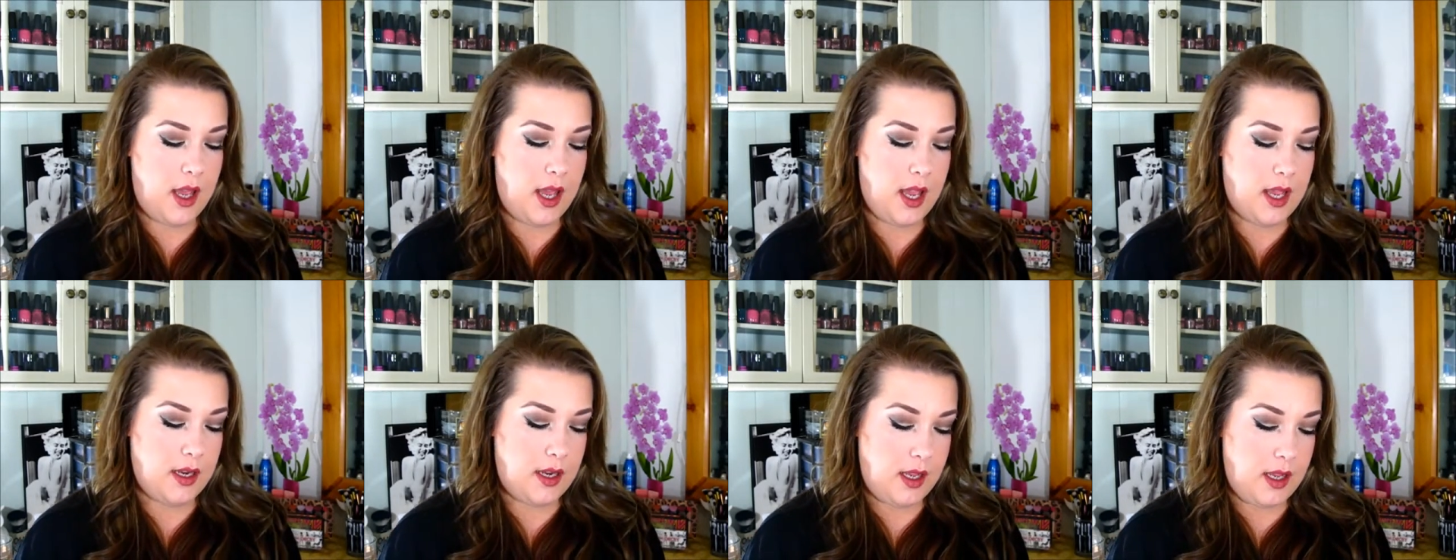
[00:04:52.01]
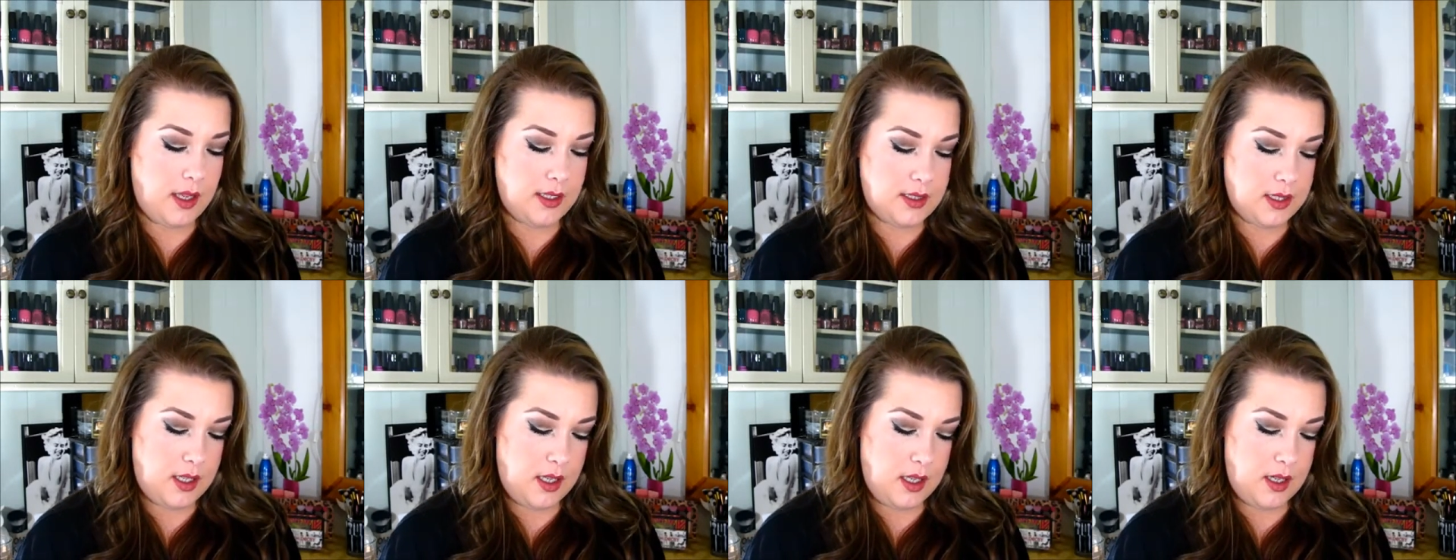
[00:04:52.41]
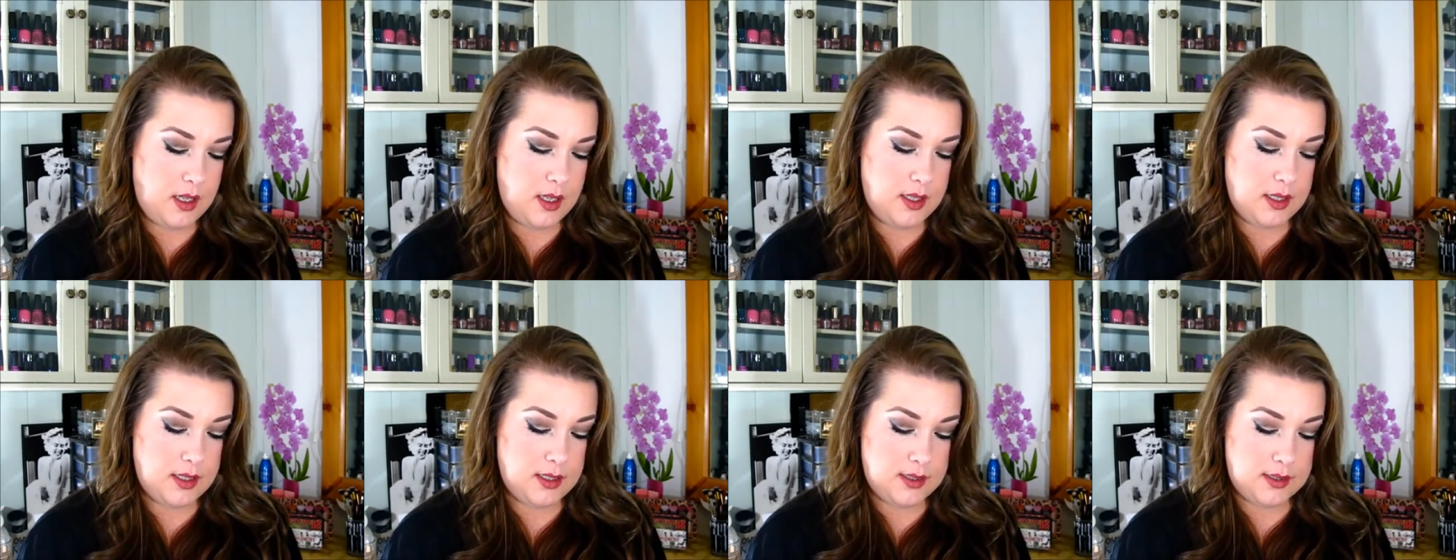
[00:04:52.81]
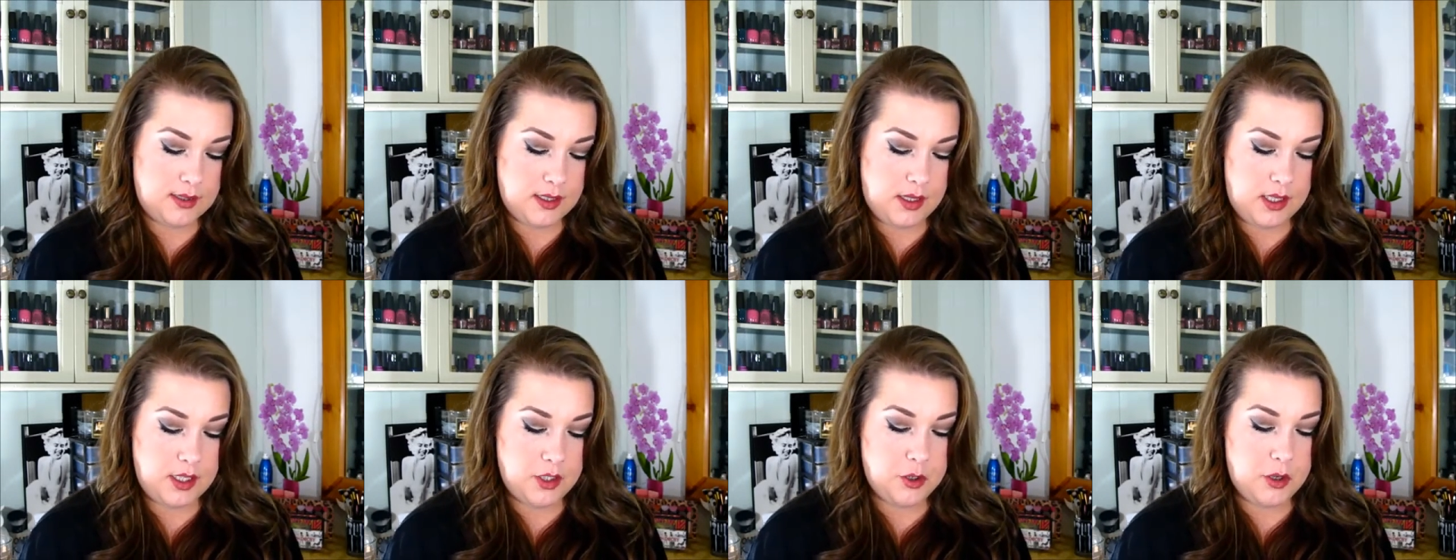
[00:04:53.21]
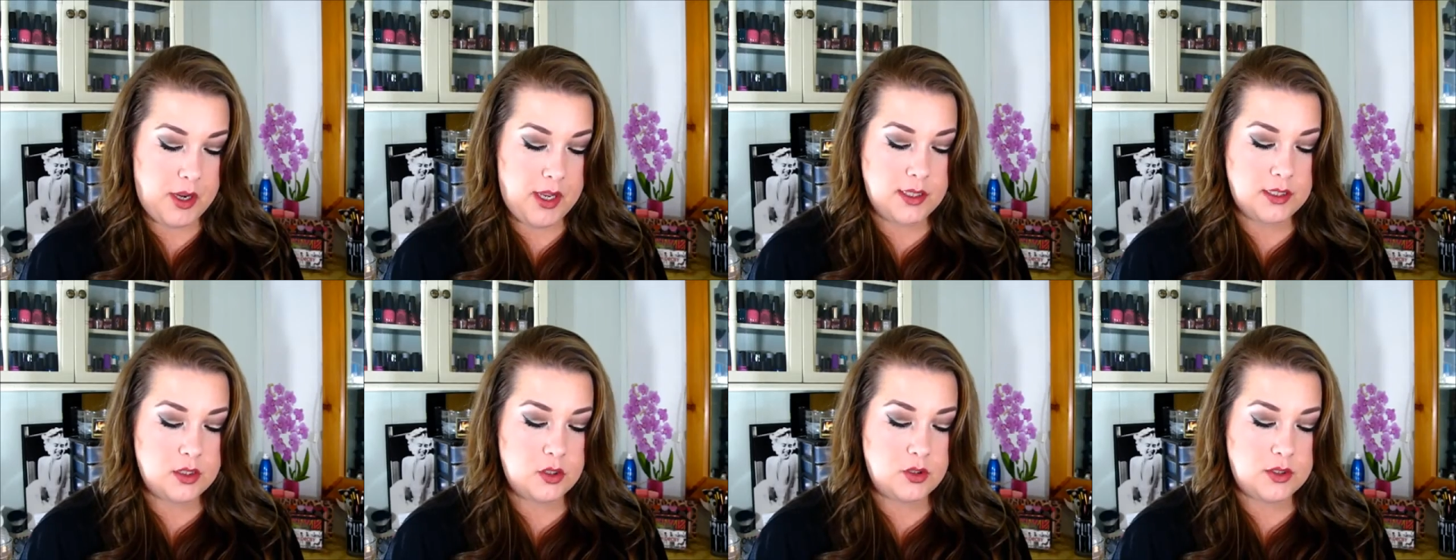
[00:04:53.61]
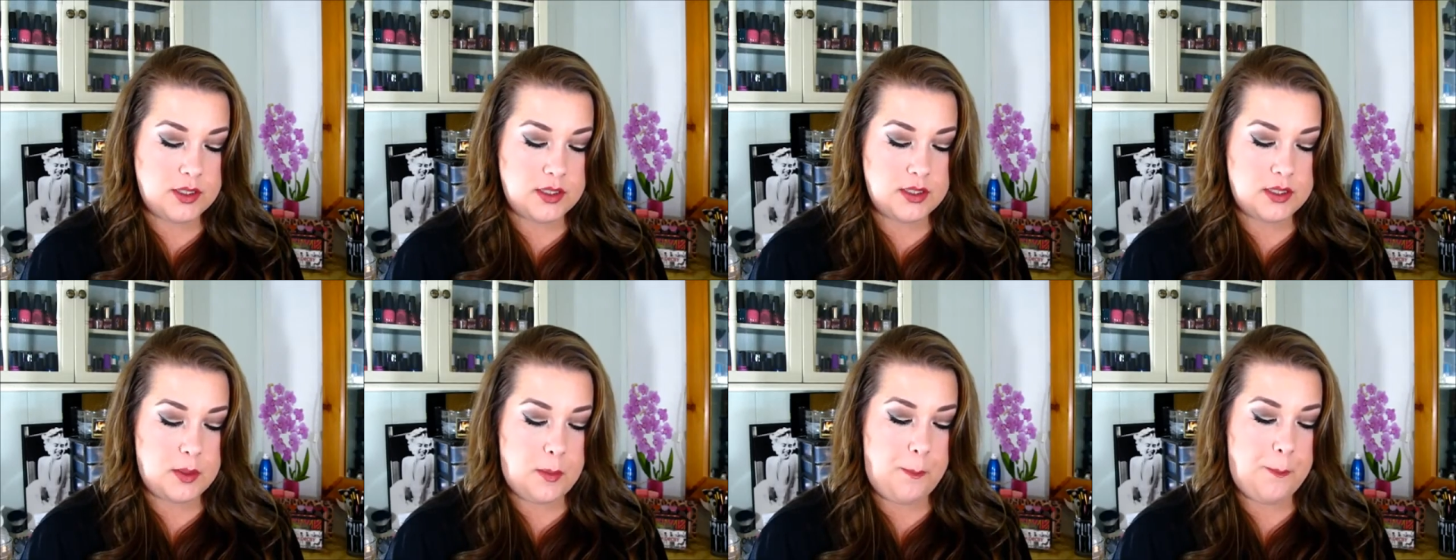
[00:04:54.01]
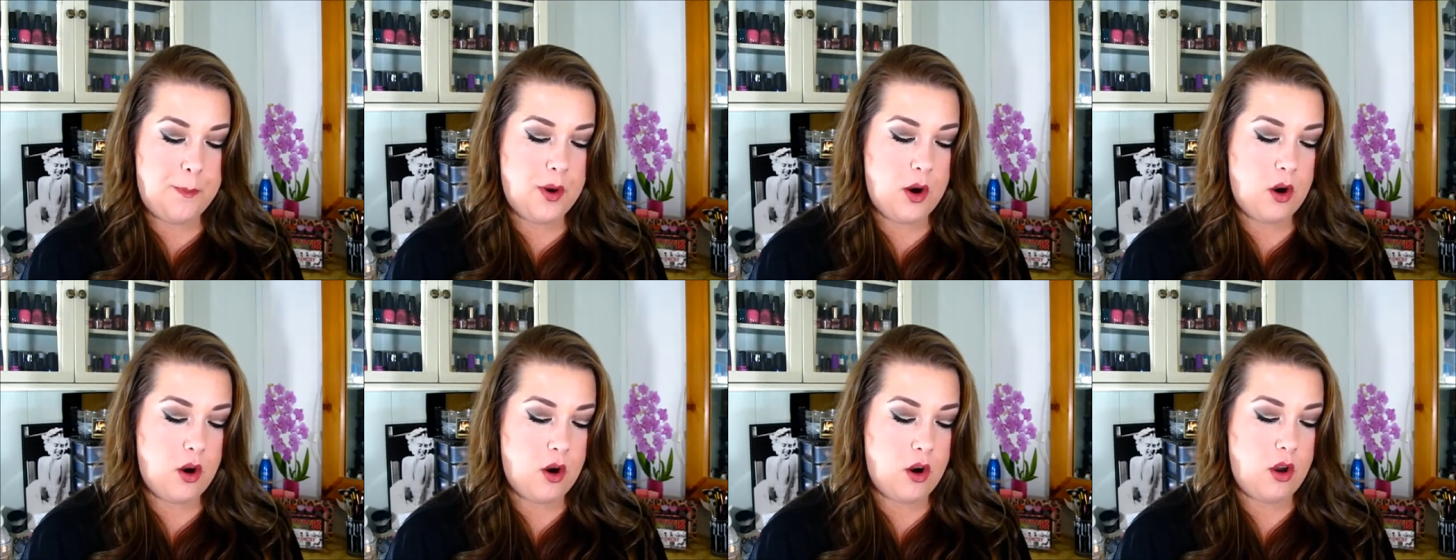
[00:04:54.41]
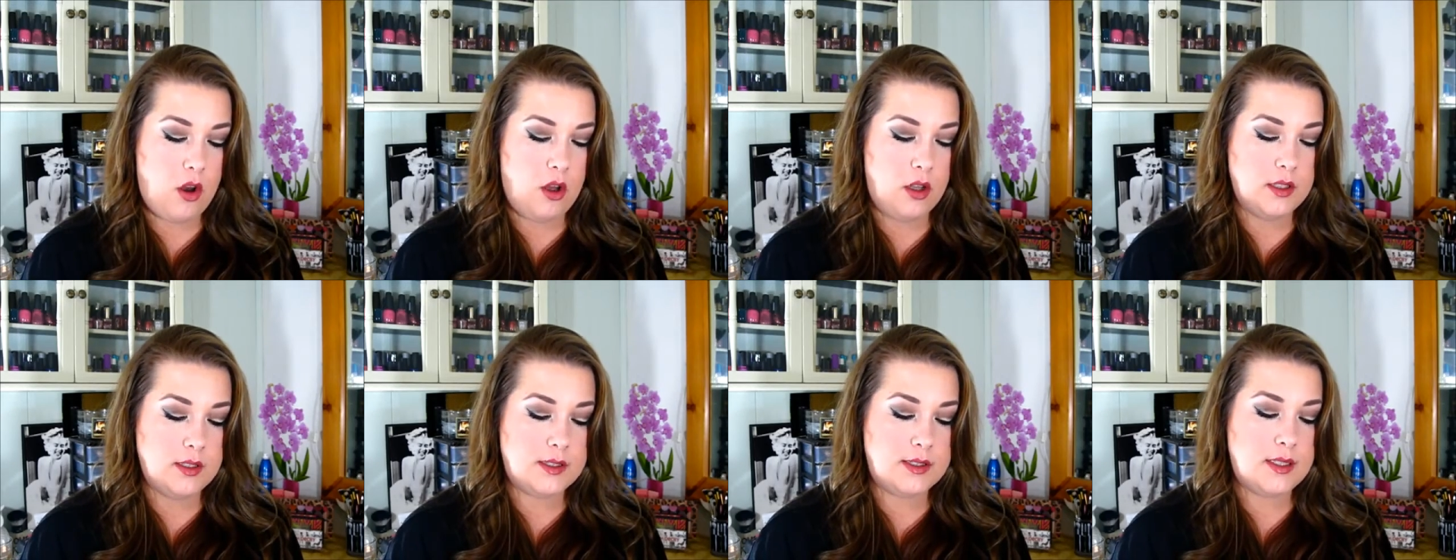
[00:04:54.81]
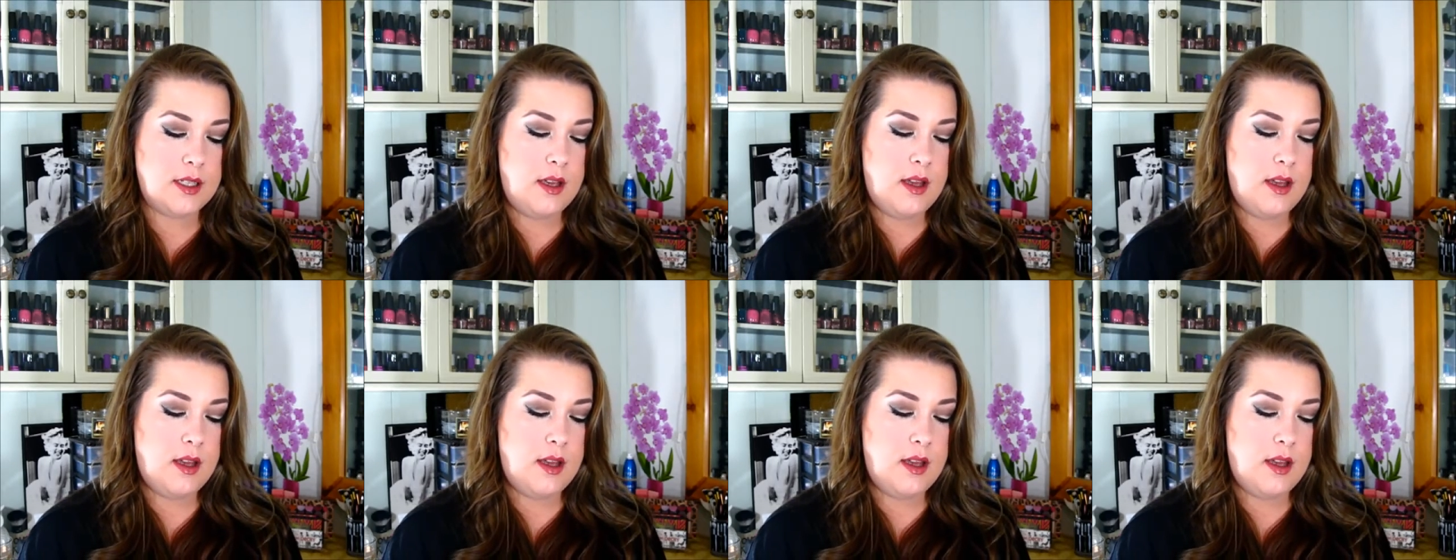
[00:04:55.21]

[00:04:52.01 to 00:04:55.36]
and it is the Translucent Pearls.